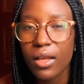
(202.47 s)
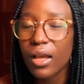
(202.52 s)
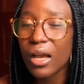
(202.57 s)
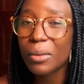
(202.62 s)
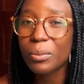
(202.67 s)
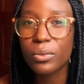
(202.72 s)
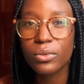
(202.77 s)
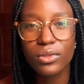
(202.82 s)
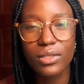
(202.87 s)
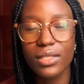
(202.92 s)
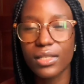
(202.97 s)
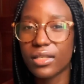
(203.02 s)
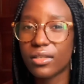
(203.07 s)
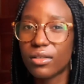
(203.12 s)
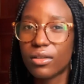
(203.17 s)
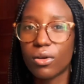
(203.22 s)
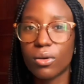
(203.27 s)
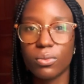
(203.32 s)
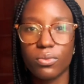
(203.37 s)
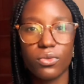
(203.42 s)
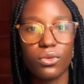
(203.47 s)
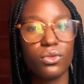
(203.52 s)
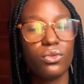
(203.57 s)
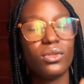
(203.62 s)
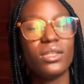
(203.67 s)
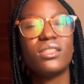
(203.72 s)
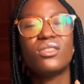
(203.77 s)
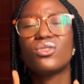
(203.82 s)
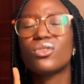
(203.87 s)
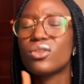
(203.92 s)
I'll put the link up for you.
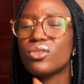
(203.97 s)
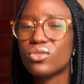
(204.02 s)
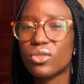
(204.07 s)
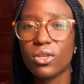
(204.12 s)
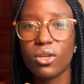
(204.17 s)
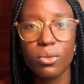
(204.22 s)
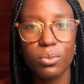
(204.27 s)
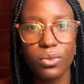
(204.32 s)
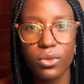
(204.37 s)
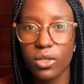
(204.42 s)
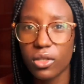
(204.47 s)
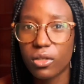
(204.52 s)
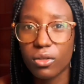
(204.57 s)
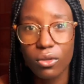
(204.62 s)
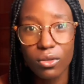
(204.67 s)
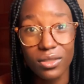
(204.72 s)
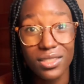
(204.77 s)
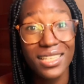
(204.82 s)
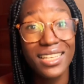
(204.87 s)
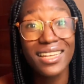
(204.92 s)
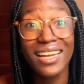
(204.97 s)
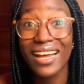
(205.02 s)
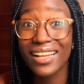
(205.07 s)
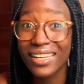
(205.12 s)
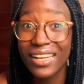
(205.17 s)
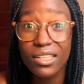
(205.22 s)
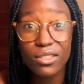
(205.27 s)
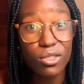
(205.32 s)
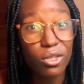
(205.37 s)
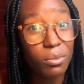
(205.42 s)
It's going to help you a lot. In
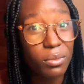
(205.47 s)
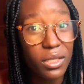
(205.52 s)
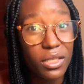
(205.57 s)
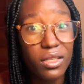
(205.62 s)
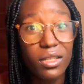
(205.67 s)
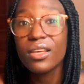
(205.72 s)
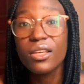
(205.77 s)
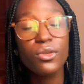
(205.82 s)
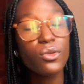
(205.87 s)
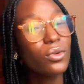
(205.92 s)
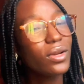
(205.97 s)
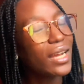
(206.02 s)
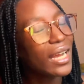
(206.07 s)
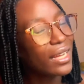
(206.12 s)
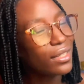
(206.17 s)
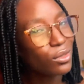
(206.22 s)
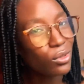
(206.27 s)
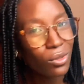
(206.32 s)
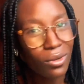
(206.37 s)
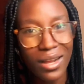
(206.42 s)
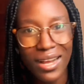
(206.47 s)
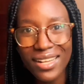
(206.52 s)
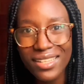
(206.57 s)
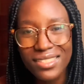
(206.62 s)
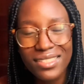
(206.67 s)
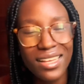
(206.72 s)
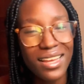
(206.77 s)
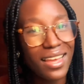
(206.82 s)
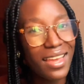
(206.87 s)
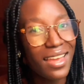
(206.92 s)
anatomy, you cannot
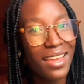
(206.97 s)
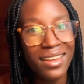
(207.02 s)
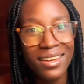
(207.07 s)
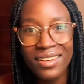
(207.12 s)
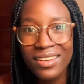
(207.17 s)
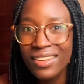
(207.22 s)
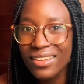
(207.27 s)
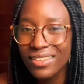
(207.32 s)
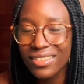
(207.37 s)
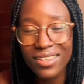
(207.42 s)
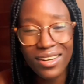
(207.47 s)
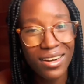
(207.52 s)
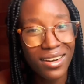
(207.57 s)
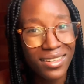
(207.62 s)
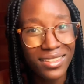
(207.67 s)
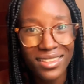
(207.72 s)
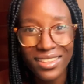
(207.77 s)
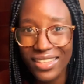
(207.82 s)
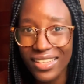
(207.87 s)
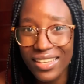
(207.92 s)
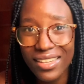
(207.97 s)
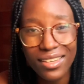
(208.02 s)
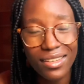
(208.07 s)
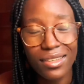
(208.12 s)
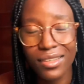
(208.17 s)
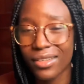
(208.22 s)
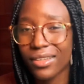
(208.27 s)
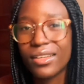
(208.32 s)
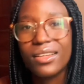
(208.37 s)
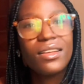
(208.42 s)
answer any darn
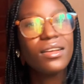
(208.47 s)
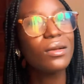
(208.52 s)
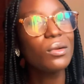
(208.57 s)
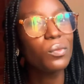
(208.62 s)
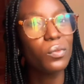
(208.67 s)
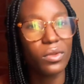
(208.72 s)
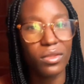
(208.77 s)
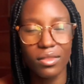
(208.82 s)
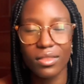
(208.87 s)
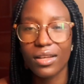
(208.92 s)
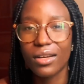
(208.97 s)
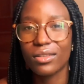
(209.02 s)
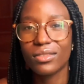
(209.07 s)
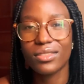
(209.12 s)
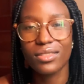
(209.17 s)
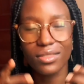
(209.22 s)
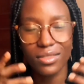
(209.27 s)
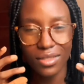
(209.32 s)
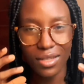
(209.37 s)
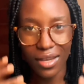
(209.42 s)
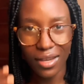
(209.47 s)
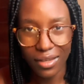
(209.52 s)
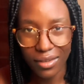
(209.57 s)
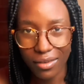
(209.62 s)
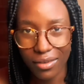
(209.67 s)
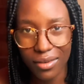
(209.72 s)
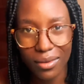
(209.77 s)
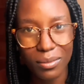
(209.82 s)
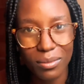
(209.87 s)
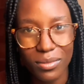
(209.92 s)
thing without
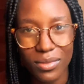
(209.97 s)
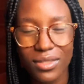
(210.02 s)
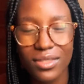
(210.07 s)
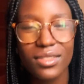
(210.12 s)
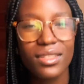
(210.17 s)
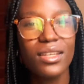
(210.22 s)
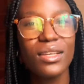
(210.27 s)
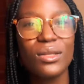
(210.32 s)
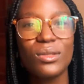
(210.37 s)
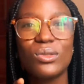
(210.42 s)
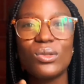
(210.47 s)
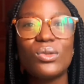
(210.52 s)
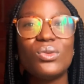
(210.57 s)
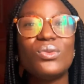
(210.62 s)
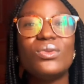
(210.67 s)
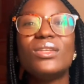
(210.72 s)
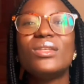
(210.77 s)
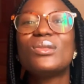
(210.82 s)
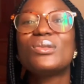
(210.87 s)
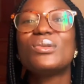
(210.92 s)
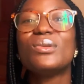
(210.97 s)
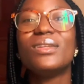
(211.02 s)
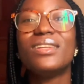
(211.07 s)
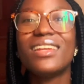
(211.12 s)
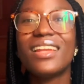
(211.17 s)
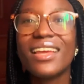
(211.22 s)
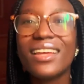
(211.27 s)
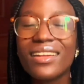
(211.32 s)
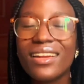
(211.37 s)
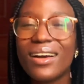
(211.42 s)
diagrams. So you need to
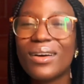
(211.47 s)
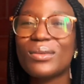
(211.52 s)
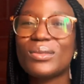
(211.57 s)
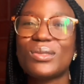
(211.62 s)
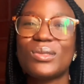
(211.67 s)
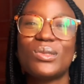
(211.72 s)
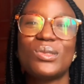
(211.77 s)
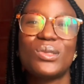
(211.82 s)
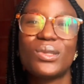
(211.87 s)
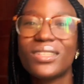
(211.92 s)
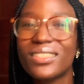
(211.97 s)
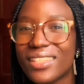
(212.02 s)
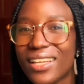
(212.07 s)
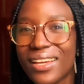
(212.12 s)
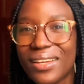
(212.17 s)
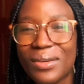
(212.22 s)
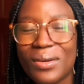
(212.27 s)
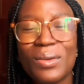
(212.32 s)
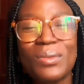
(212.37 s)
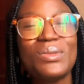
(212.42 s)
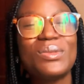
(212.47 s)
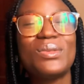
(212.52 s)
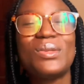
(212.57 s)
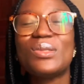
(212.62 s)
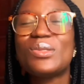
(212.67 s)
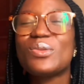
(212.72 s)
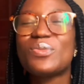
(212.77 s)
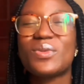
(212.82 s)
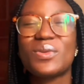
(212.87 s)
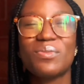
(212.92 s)
learn how to draw diagrams. You
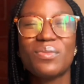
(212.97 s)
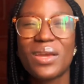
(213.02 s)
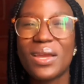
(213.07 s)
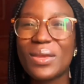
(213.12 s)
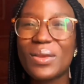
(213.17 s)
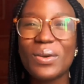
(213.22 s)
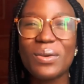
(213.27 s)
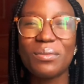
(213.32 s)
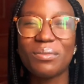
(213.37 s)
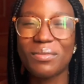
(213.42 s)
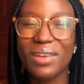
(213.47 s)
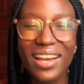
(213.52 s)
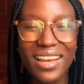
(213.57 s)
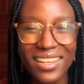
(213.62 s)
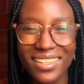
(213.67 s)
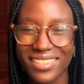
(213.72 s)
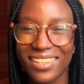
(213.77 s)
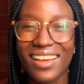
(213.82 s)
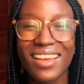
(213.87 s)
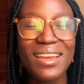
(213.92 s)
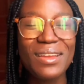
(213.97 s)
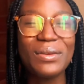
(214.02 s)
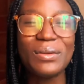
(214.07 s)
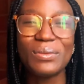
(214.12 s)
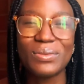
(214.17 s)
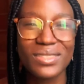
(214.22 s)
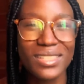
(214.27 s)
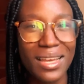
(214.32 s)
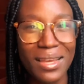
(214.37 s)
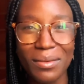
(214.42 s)
need to prepare your mind ahead
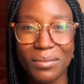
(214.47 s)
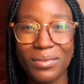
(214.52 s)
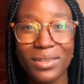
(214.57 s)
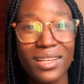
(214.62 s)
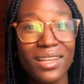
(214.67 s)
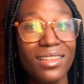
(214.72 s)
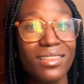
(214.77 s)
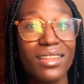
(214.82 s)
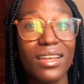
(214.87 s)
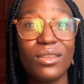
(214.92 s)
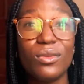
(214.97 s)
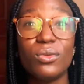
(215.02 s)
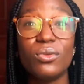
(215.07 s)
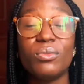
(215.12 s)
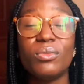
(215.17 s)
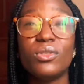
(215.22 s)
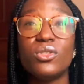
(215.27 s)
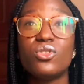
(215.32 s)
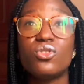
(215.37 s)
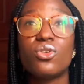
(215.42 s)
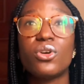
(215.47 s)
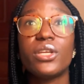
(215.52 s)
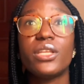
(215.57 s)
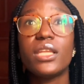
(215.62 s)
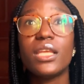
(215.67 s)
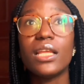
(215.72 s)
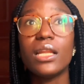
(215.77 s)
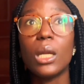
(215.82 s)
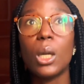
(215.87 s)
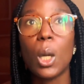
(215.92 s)
of time that you will be
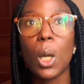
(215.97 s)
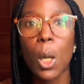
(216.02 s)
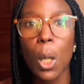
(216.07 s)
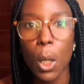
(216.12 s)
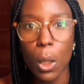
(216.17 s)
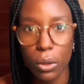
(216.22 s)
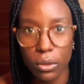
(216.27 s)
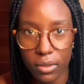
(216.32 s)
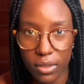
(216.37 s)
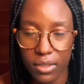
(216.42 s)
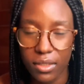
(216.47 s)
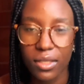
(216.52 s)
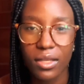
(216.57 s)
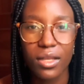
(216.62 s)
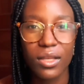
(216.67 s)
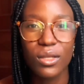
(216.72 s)
drawing a lot.